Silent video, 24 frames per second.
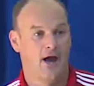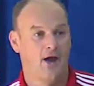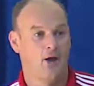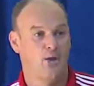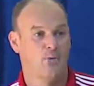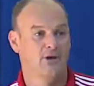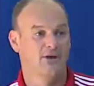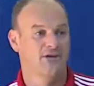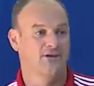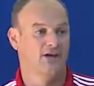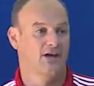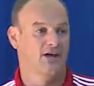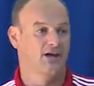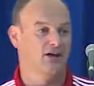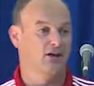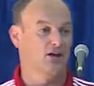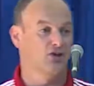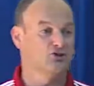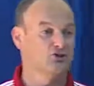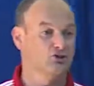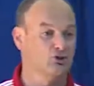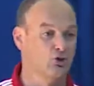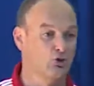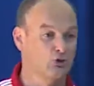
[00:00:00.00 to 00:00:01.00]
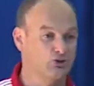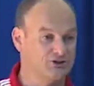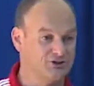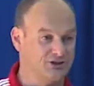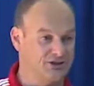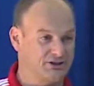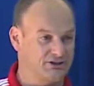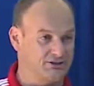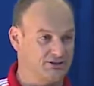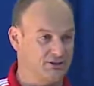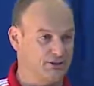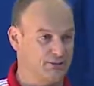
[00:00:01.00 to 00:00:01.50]
with a school
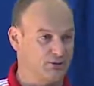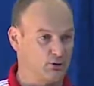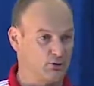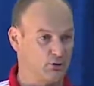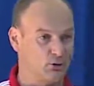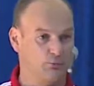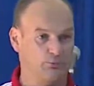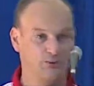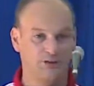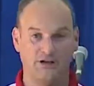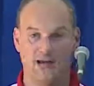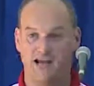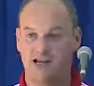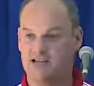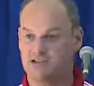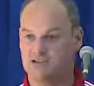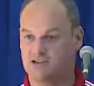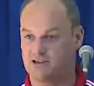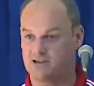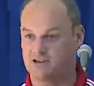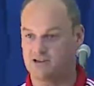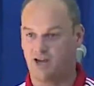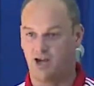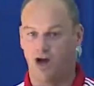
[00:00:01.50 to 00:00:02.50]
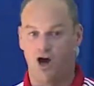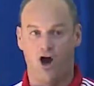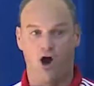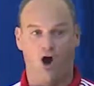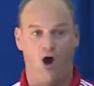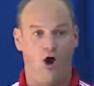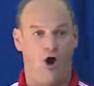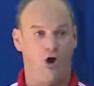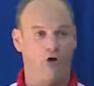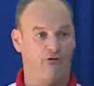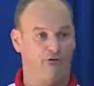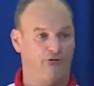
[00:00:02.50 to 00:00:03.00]
system, a combination
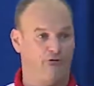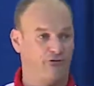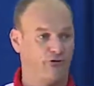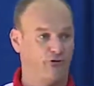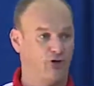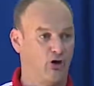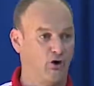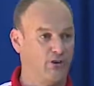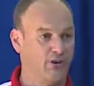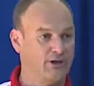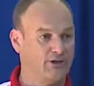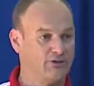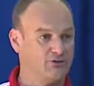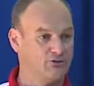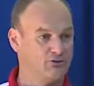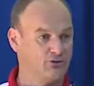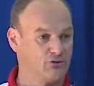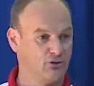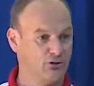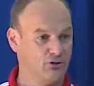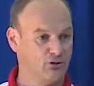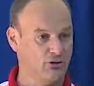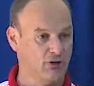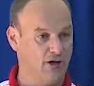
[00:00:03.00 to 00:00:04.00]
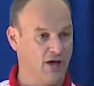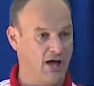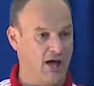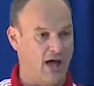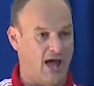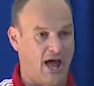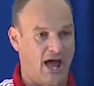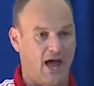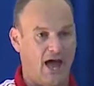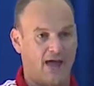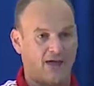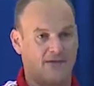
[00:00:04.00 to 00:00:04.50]
of going to school
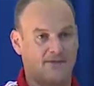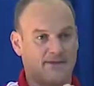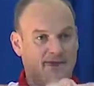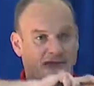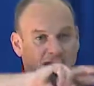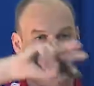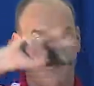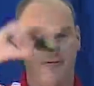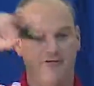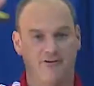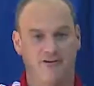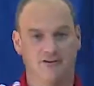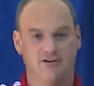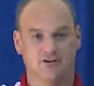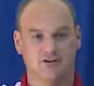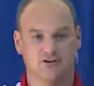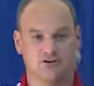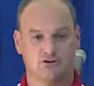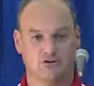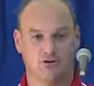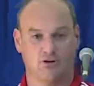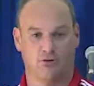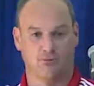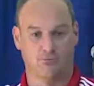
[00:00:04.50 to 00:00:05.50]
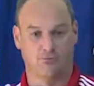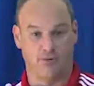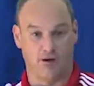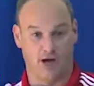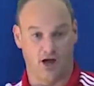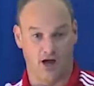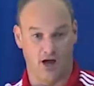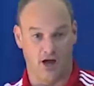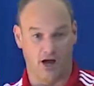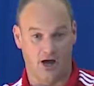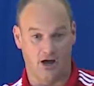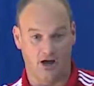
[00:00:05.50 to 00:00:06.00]
and having some
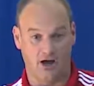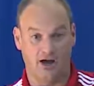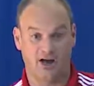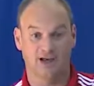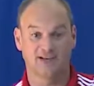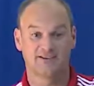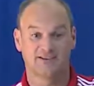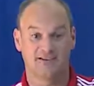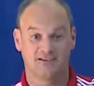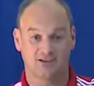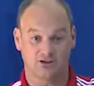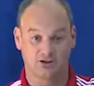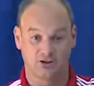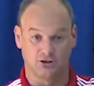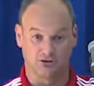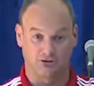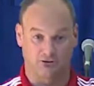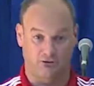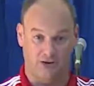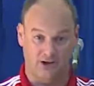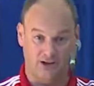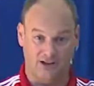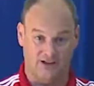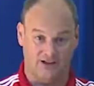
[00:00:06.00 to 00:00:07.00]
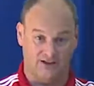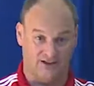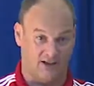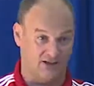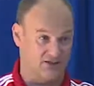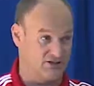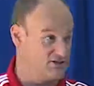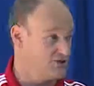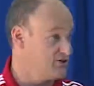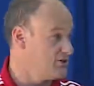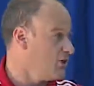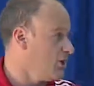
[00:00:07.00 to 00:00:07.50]
additional training
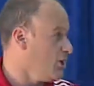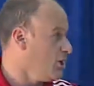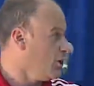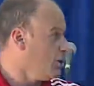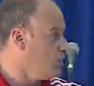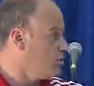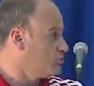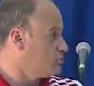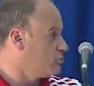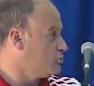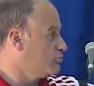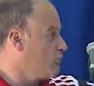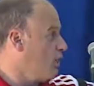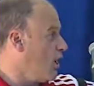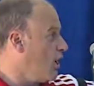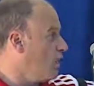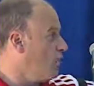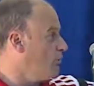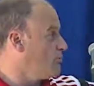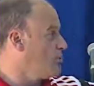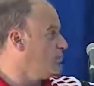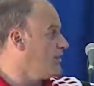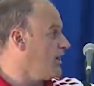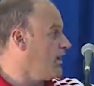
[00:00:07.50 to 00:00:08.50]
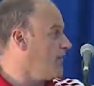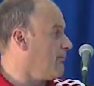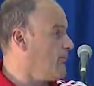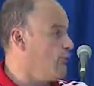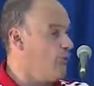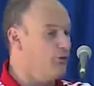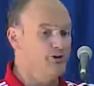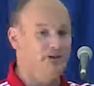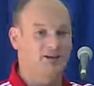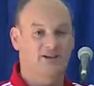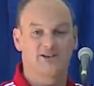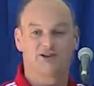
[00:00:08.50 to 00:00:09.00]
sessions. So now there are
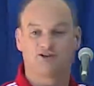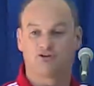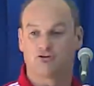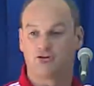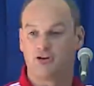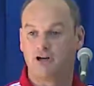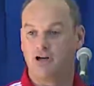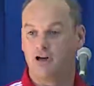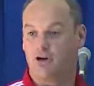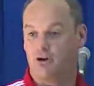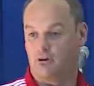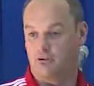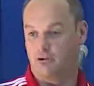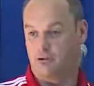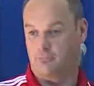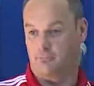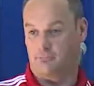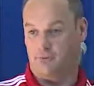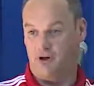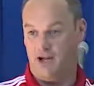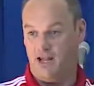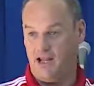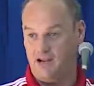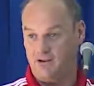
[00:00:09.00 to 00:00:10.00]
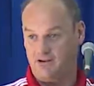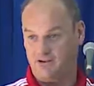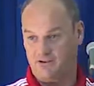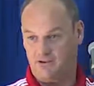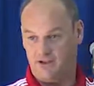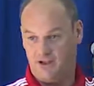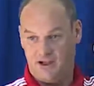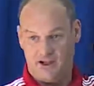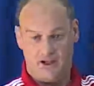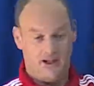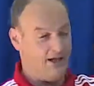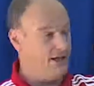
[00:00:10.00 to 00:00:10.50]
more than 300 players
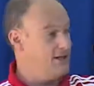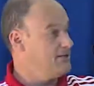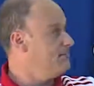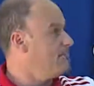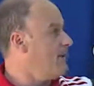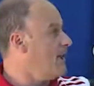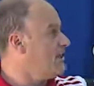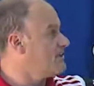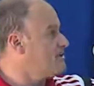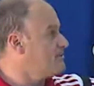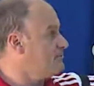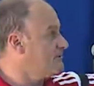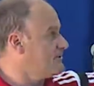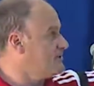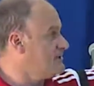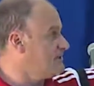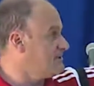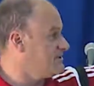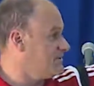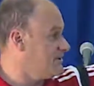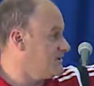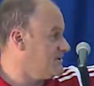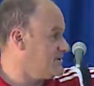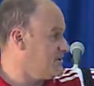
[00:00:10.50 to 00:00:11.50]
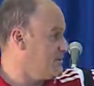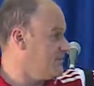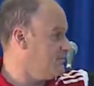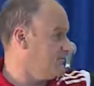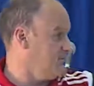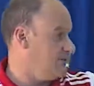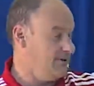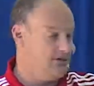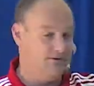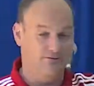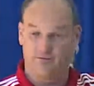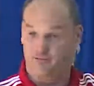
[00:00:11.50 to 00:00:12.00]
in Belgium in this system,
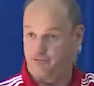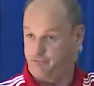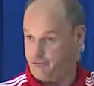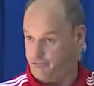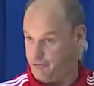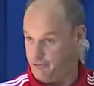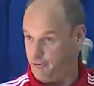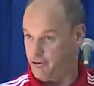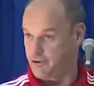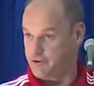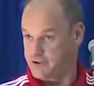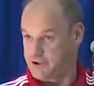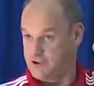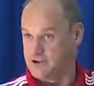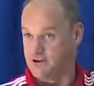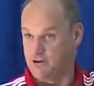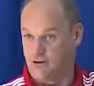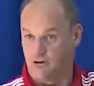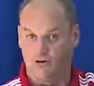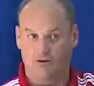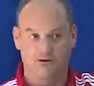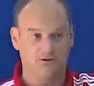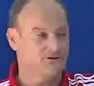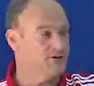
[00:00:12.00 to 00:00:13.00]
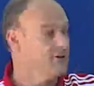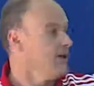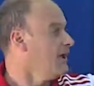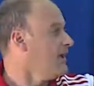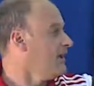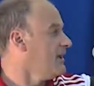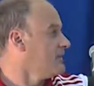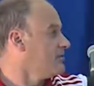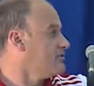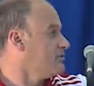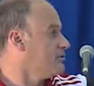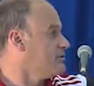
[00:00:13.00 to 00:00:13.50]
even 40 girls.
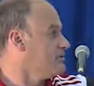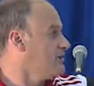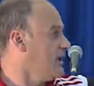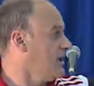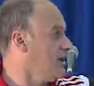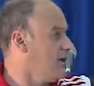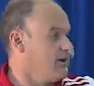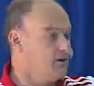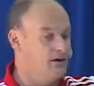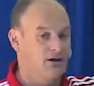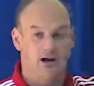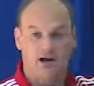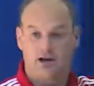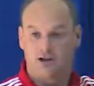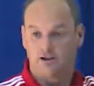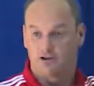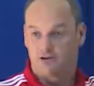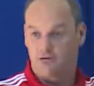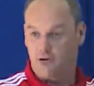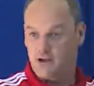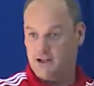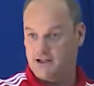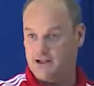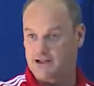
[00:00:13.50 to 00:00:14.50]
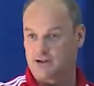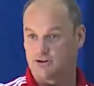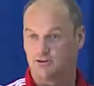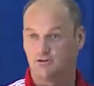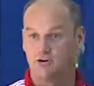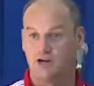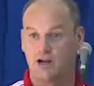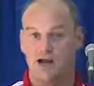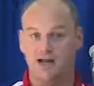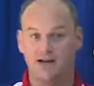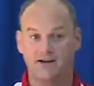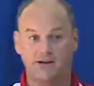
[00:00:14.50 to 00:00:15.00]
So they are training
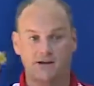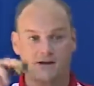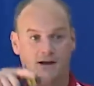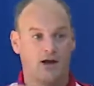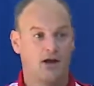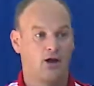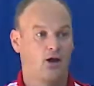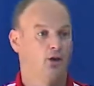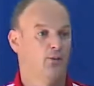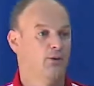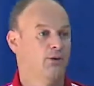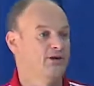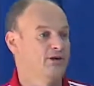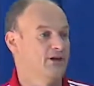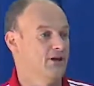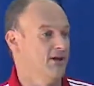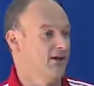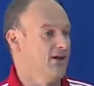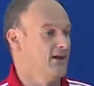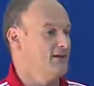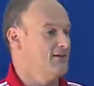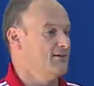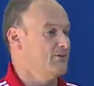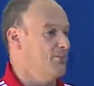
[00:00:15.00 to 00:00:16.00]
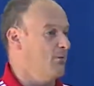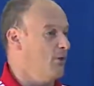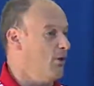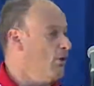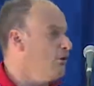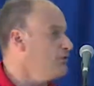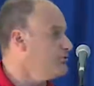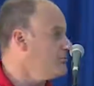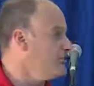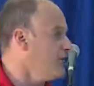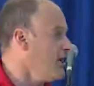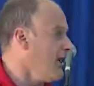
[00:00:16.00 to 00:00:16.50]
together with the
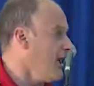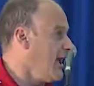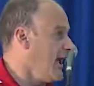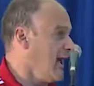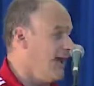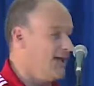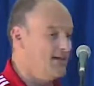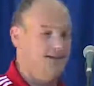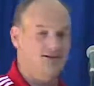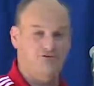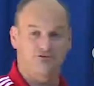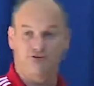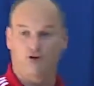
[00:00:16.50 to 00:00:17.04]
boys, and it's